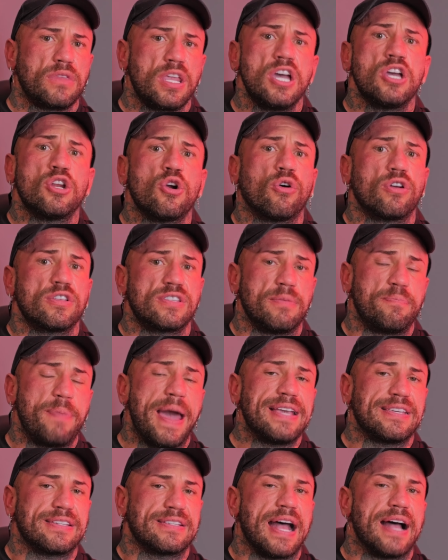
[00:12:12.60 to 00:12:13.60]
in order to
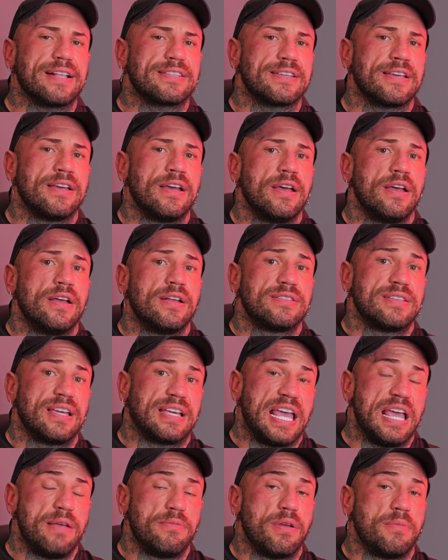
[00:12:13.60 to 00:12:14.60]
base that to
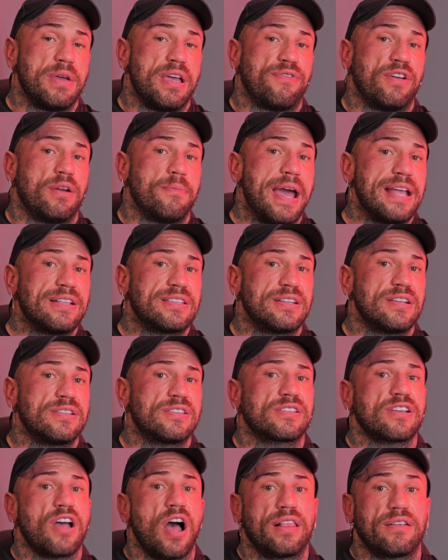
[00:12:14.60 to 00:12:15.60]
keep them either in
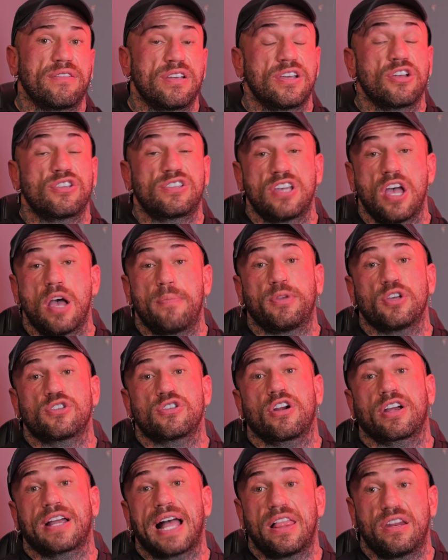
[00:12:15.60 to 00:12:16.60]
maintenance, calorie surplus,
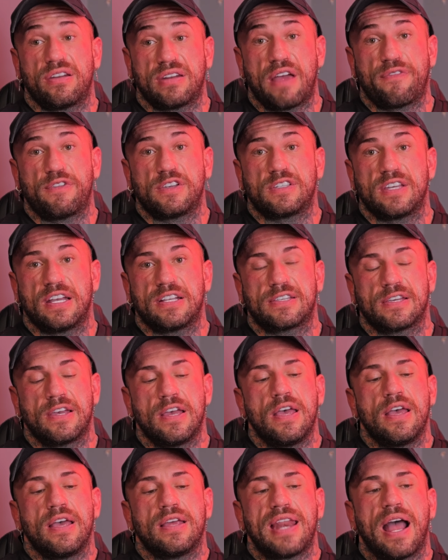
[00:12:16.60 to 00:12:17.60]
or a calorie deficit.
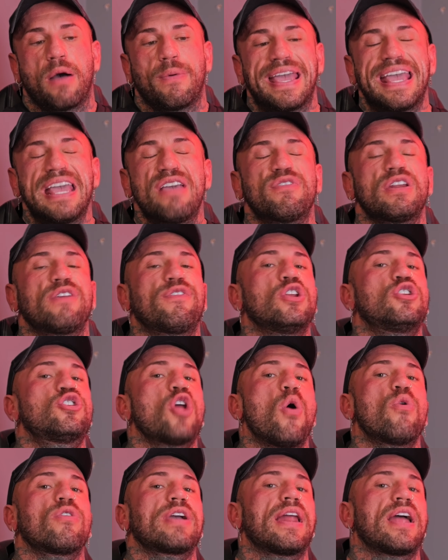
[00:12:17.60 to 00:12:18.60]
Now, even if you
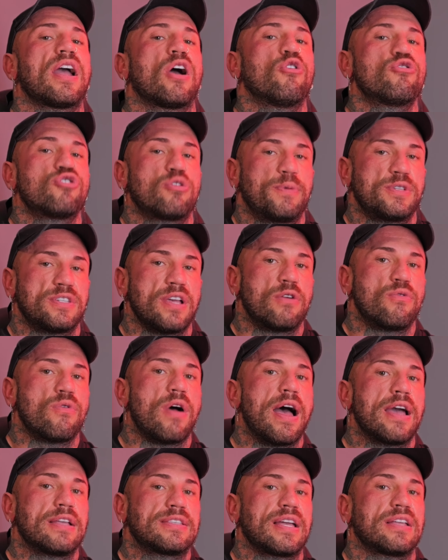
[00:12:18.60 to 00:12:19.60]
don't get it 100%
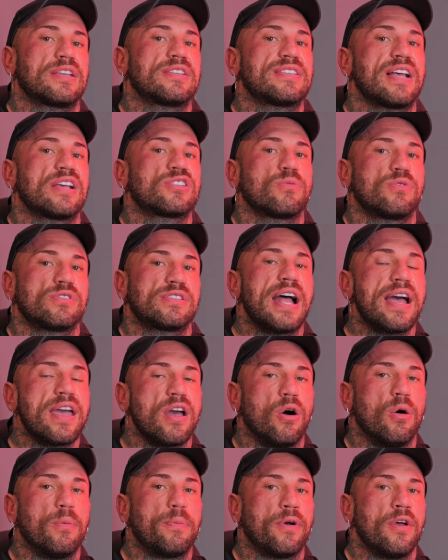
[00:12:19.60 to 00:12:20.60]
right and you set someone's diet
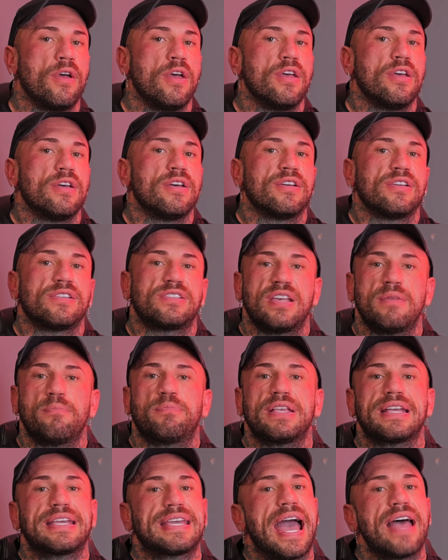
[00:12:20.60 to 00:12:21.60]
up,
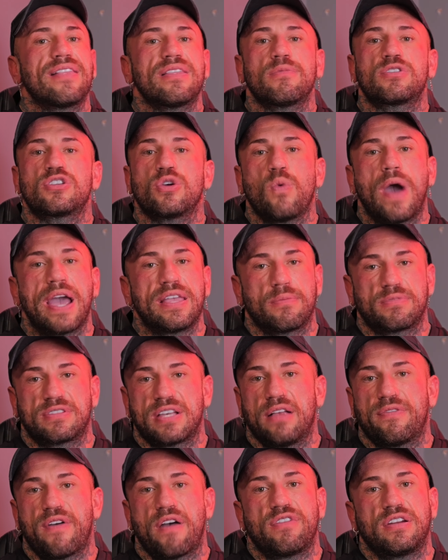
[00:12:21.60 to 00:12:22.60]
simply get them to weigh
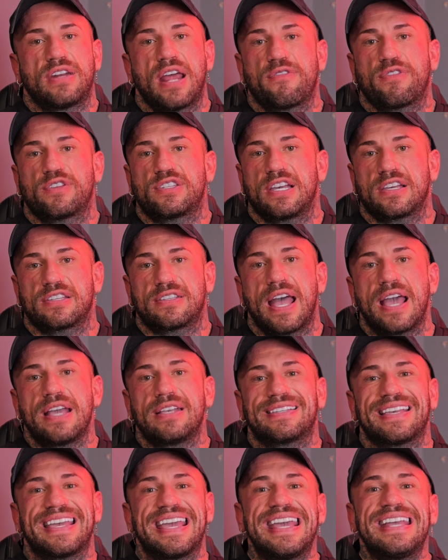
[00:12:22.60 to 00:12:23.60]
themselves every day for 6
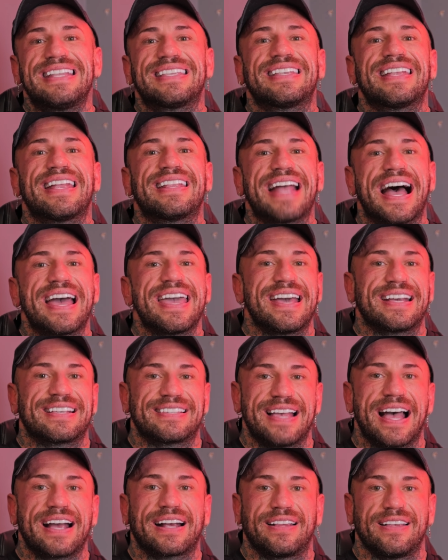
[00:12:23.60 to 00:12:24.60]
days, eat the diet
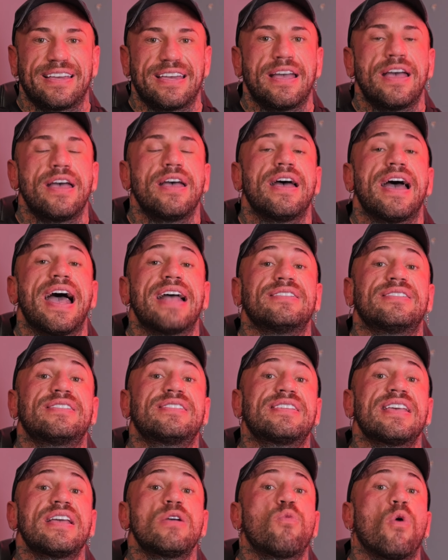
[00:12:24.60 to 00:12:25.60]
exactly, and
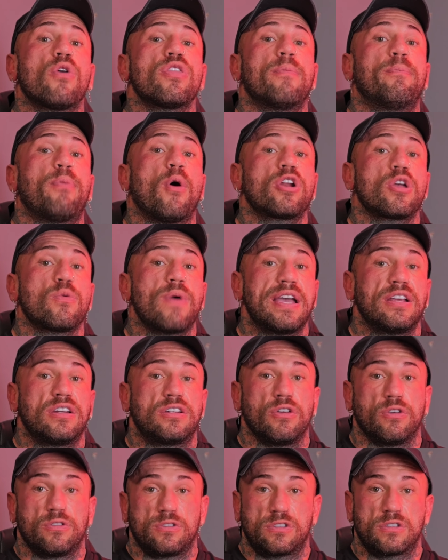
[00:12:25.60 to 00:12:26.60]
see what the body weight
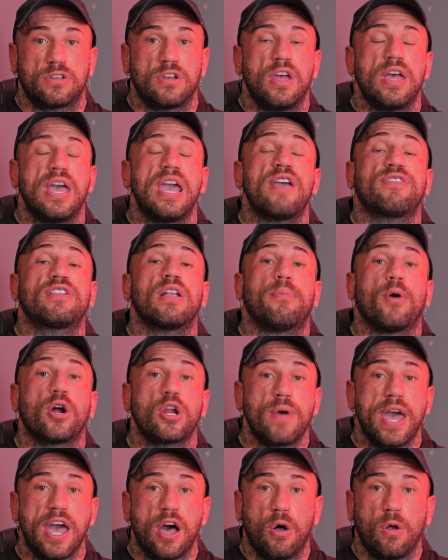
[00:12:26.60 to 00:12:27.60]
does. If the body
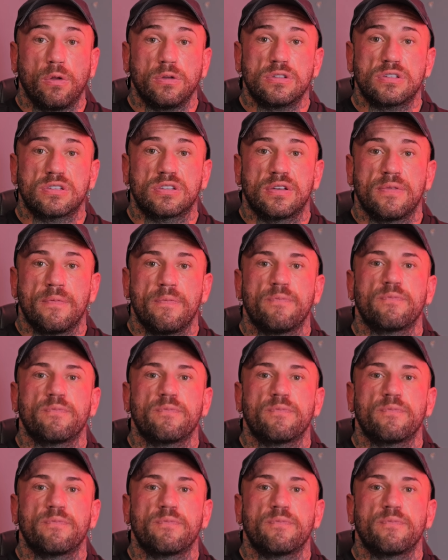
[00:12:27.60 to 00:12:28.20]
weight holds,